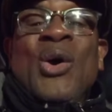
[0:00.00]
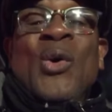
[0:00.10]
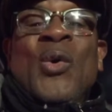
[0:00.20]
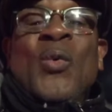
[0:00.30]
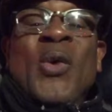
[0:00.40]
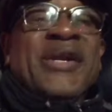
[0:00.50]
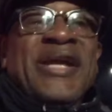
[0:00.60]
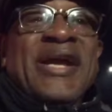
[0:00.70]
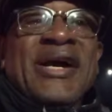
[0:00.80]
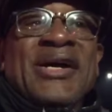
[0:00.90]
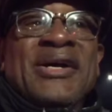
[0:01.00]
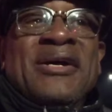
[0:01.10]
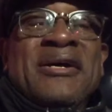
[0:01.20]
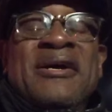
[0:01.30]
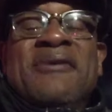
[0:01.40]
when their
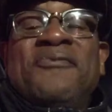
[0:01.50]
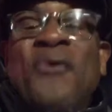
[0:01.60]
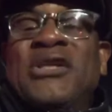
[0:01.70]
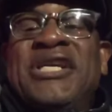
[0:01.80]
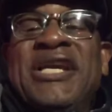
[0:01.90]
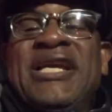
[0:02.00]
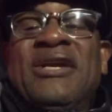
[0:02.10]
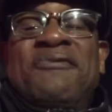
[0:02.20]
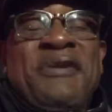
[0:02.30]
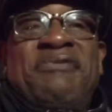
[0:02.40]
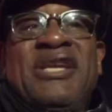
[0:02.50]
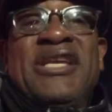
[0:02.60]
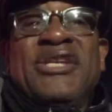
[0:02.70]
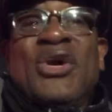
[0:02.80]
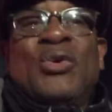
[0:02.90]
14 or
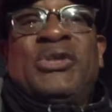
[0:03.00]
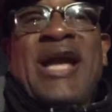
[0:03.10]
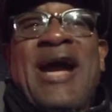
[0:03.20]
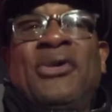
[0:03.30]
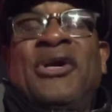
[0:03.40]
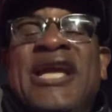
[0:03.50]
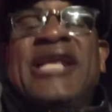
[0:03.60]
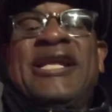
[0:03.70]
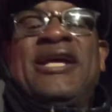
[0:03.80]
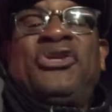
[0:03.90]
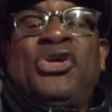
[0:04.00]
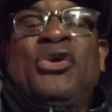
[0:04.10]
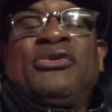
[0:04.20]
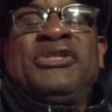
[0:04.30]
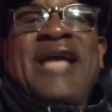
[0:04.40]
15 year old child or any of their
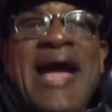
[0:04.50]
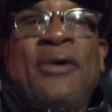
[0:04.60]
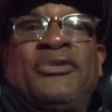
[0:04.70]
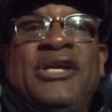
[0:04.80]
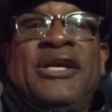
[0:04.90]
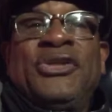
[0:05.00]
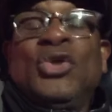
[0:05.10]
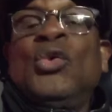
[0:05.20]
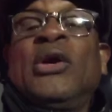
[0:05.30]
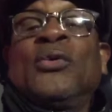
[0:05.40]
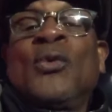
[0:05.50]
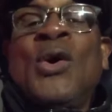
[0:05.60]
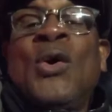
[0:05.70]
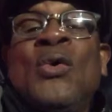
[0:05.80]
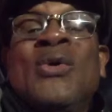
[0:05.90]
children's out there doing
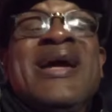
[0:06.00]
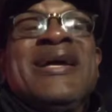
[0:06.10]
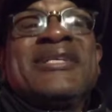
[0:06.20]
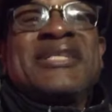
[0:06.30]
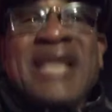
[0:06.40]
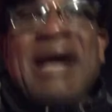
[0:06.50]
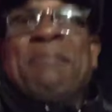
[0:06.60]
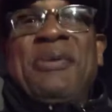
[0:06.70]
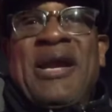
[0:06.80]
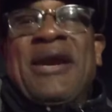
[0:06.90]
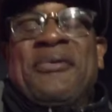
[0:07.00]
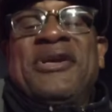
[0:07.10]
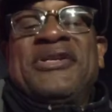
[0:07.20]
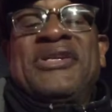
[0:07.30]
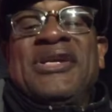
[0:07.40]
wrong. Some
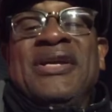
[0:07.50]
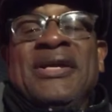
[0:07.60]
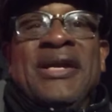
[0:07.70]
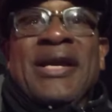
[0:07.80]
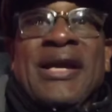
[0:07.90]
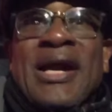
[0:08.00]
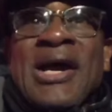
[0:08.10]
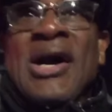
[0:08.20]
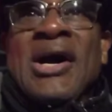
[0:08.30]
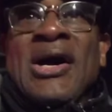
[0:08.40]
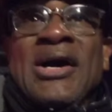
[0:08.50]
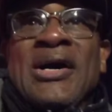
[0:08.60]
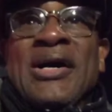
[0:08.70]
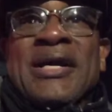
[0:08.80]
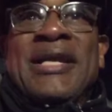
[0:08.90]
parents
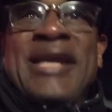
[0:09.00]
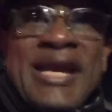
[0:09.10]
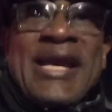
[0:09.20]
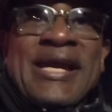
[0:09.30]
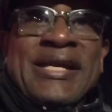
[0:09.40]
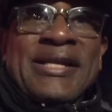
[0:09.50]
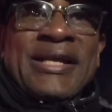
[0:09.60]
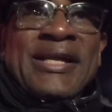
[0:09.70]
can